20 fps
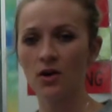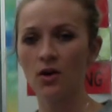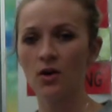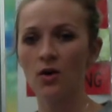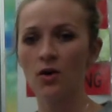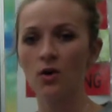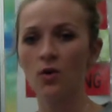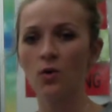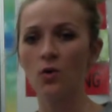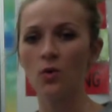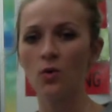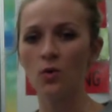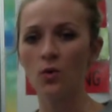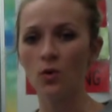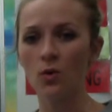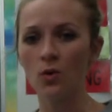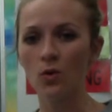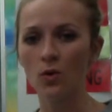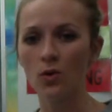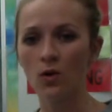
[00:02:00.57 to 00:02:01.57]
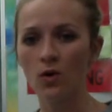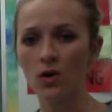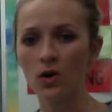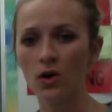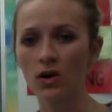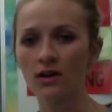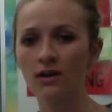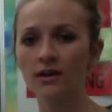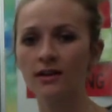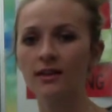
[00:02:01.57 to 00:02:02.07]
or
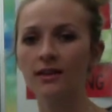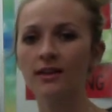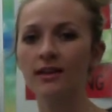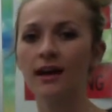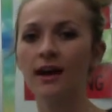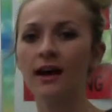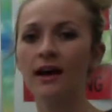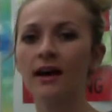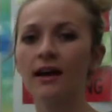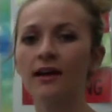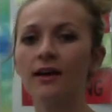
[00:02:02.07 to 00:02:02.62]
like